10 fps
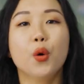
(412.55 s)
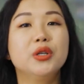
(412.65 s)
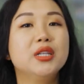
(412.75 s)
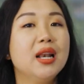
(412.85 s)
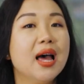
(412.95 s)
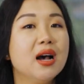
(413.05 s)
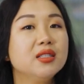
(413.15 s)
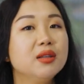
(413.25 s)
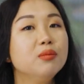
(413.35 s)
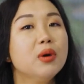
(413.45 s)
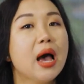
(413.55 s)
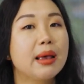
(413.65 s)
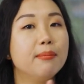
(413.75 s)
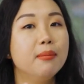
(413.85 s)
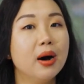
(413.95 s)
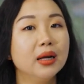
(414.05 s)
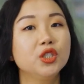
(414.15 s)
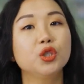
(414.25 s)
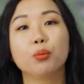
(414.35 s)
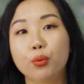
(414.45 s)
which allows them a
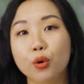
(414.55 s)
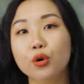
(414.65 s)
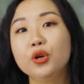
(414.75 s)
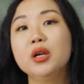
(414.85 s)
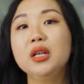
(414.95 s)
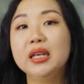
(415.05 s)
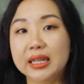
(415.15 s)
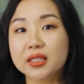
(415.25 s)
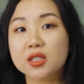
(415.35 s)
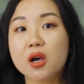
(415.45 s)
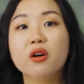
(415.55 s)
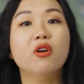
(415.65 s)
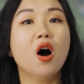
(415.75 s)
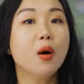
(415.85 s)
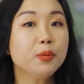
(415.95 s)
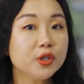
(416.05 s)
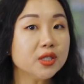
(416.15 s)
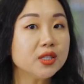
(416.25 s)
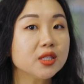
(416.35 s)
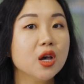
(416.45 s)
much broader list of
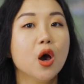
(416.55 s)
options